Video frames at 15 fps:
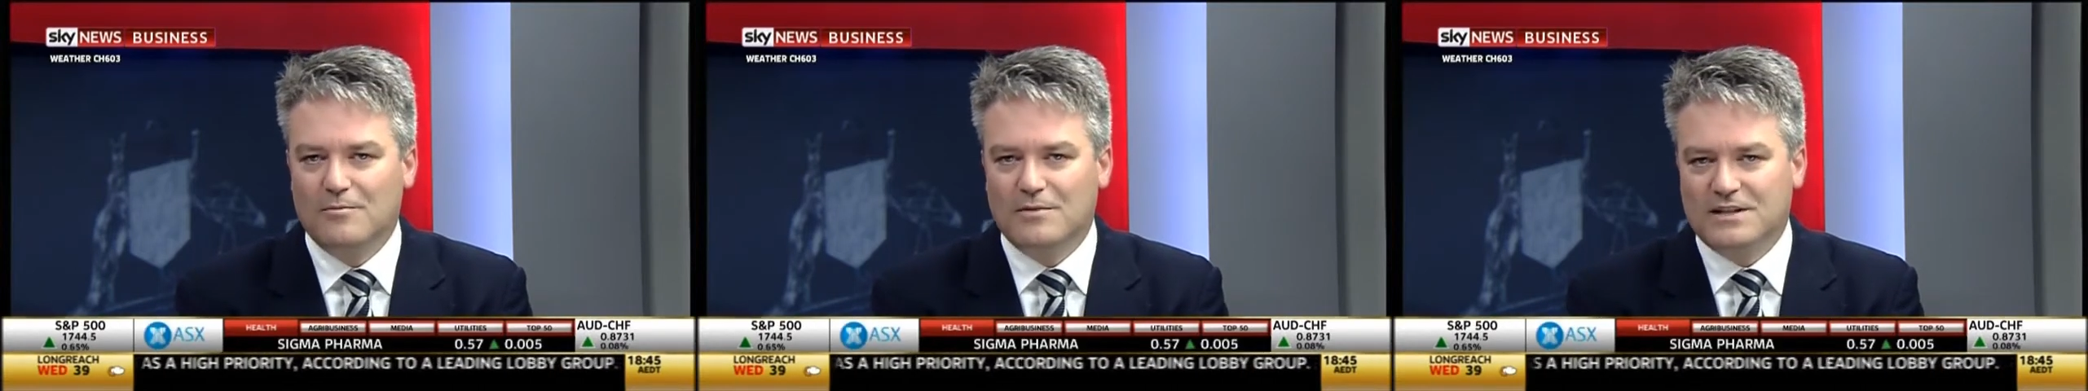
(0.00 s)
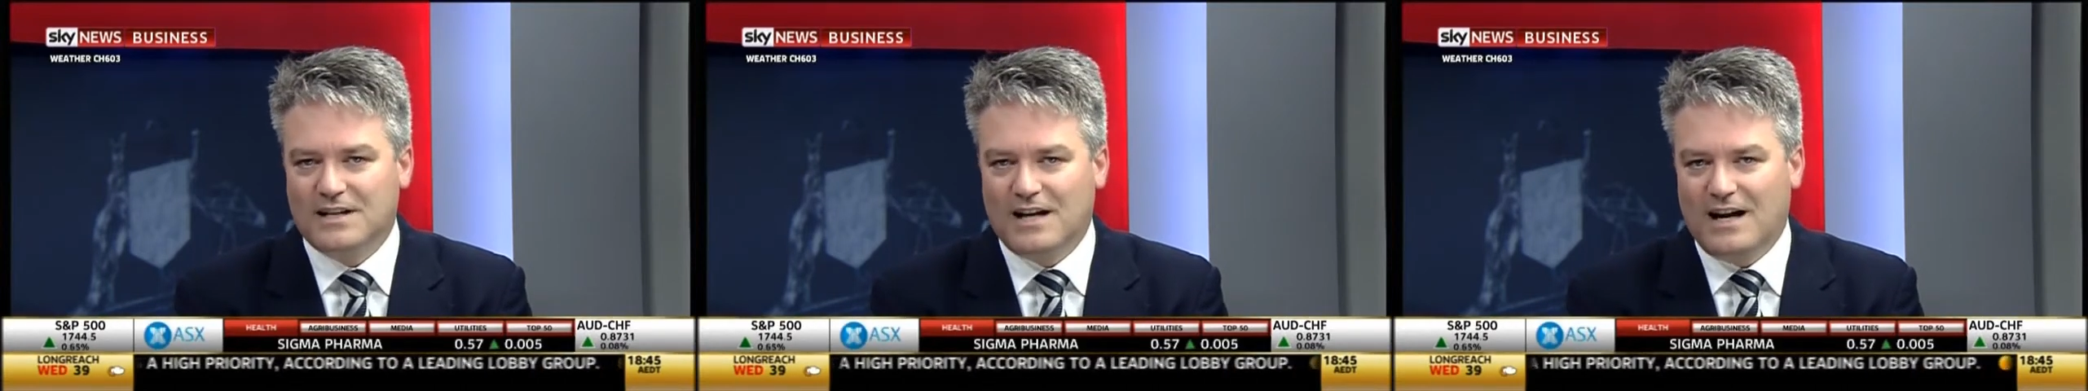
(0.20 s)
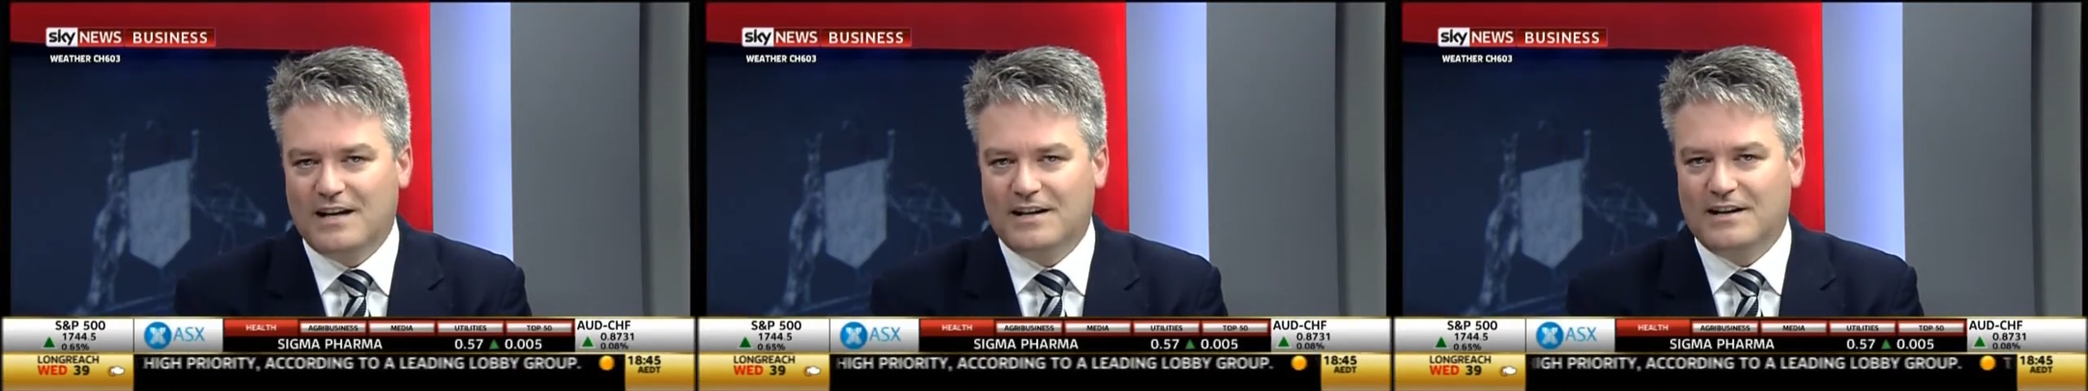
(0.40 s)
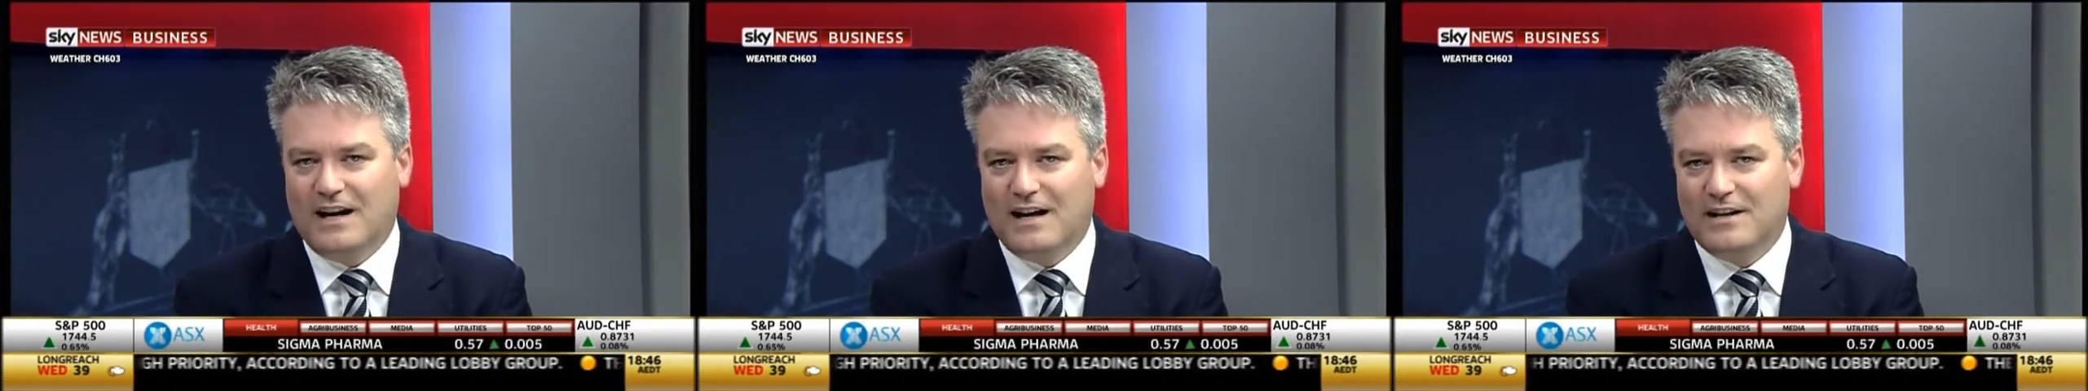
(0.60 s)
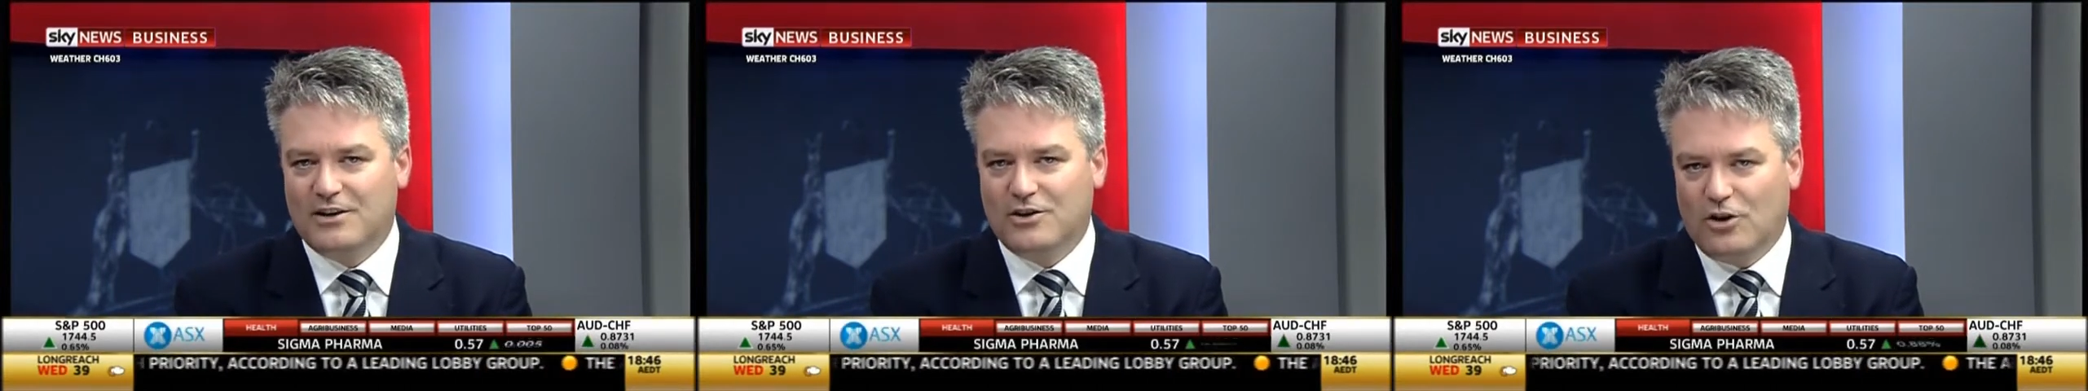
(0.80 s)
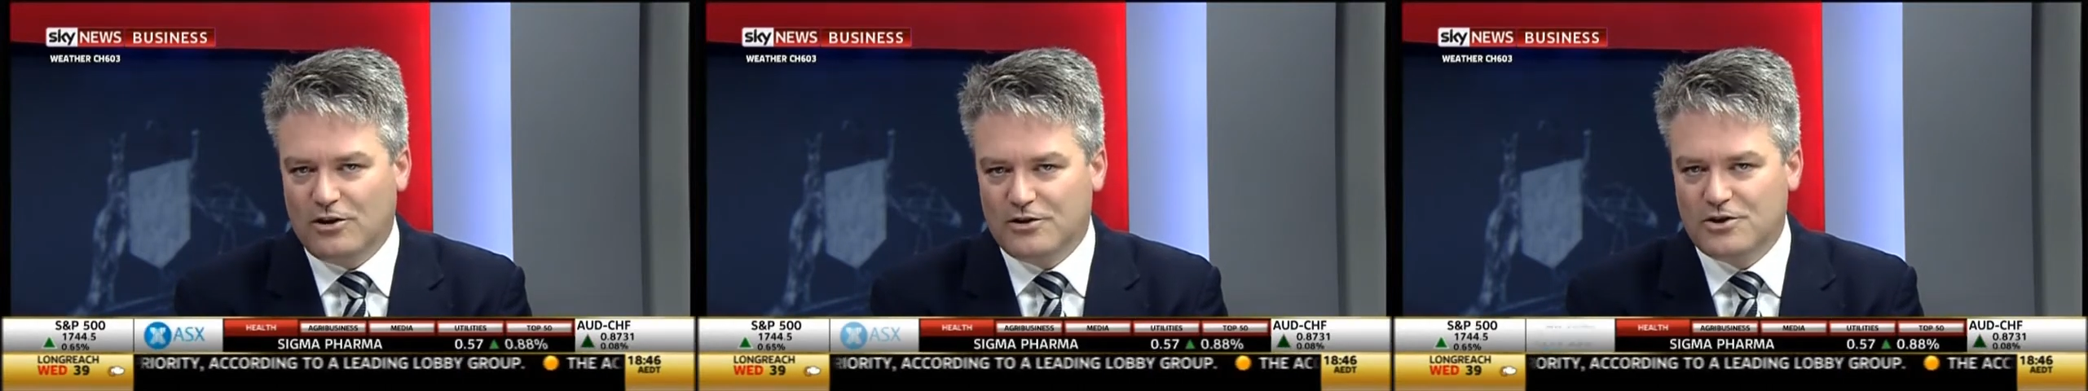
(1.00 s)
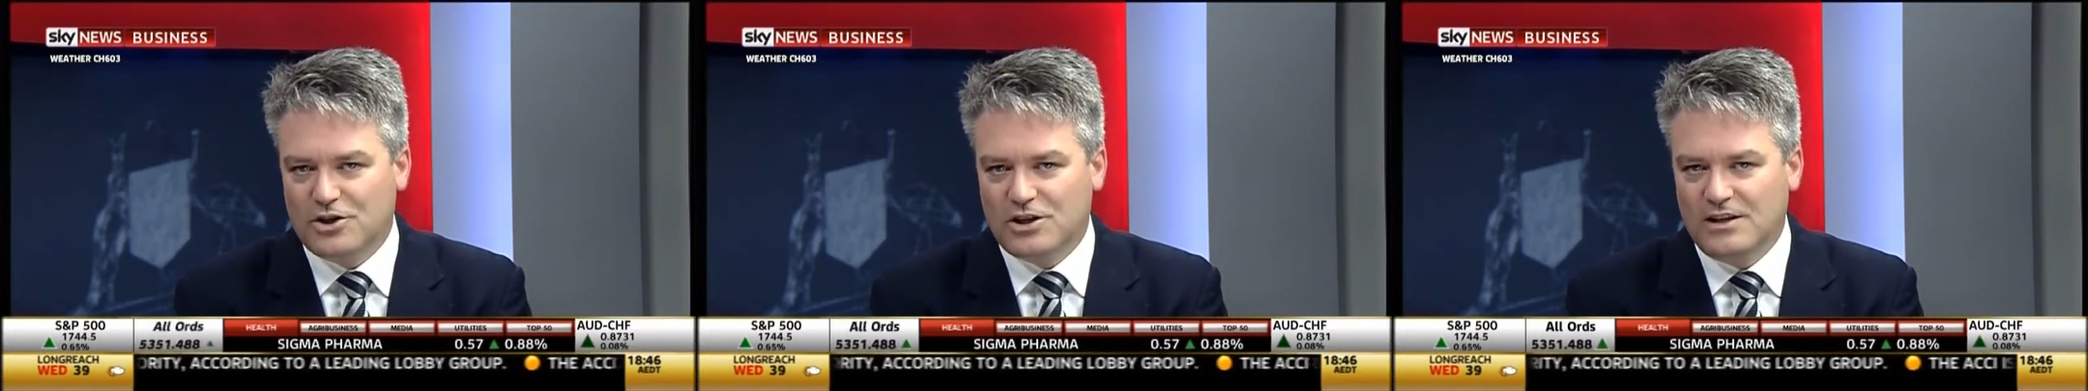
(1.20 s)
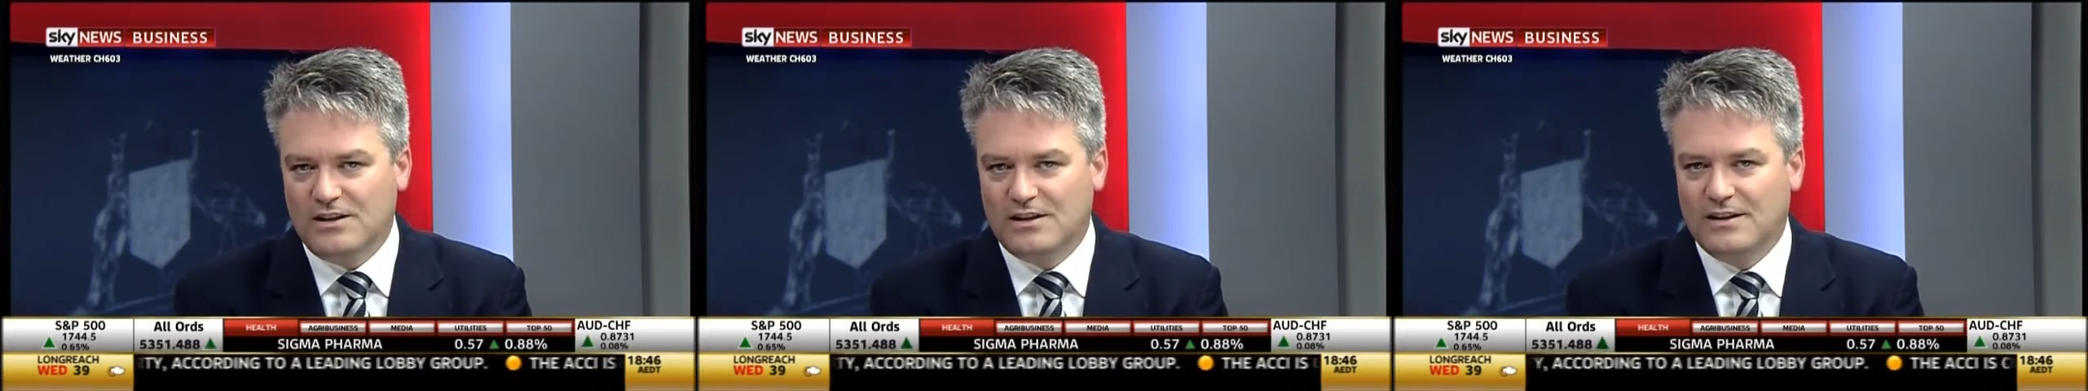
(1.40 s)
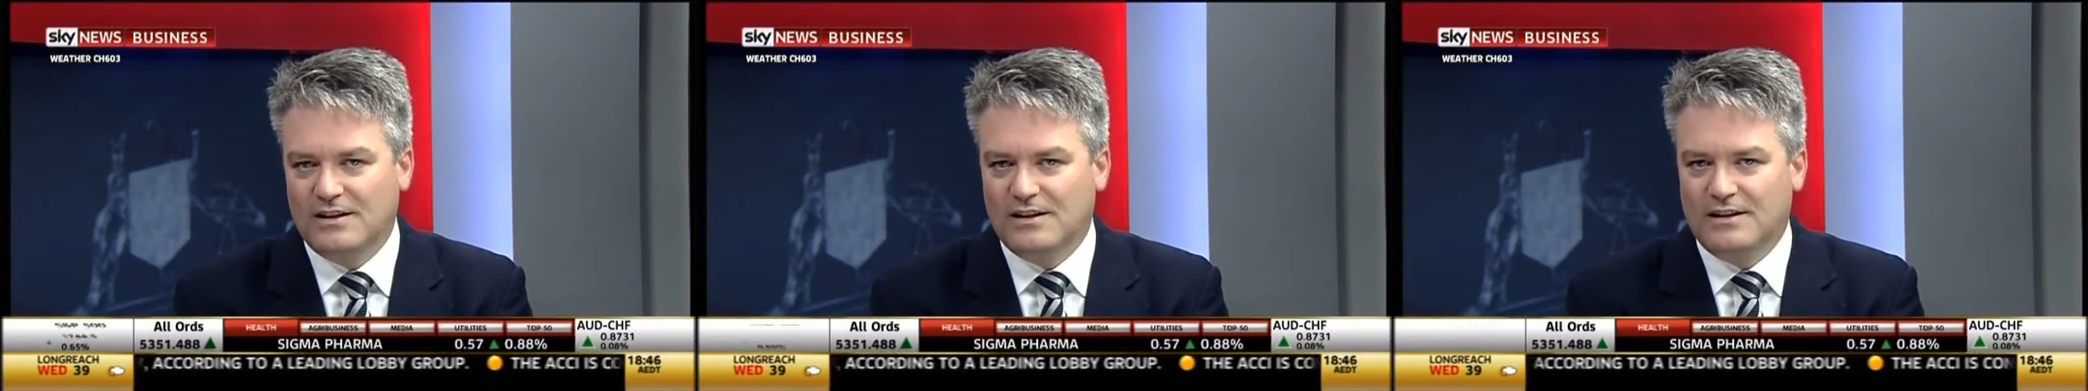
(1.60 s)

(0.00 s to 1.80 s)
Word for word: misguided ideology,